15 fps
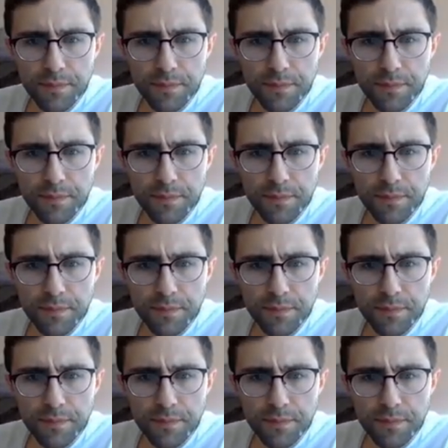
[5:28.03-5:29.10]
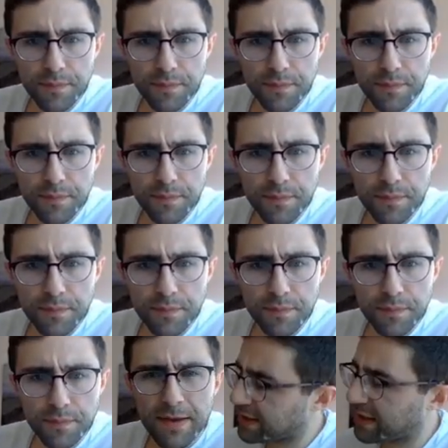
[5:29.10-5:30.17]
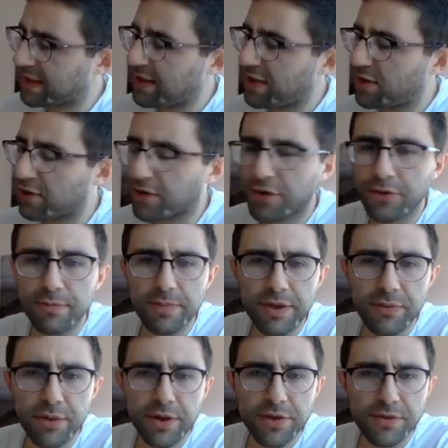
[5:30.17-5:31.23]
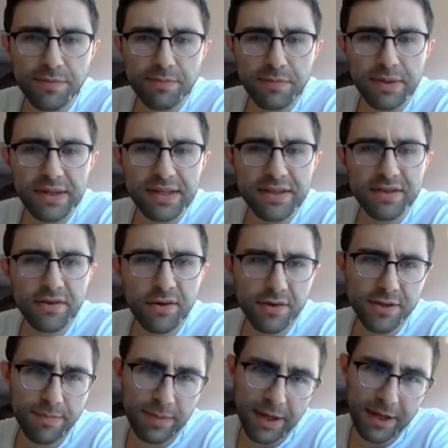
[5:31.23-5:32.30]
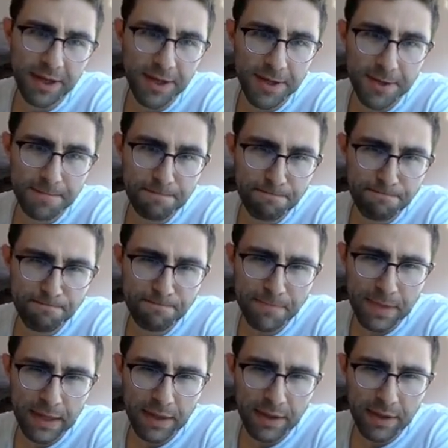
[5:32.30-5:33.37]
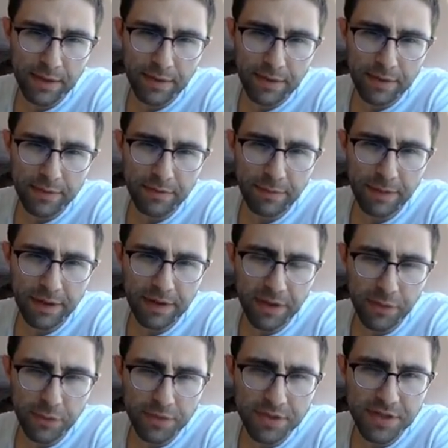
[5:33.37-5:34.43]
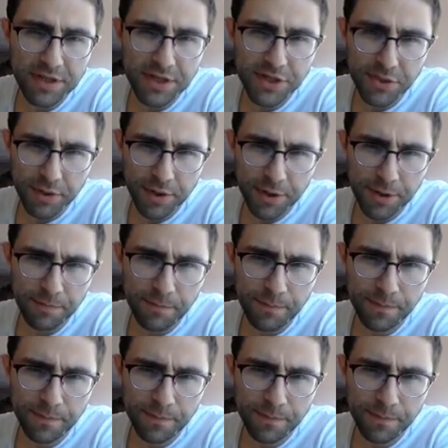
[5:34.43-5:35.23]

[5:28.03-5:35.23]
And I guess here could be when you might start to panic, depending on what stage you are.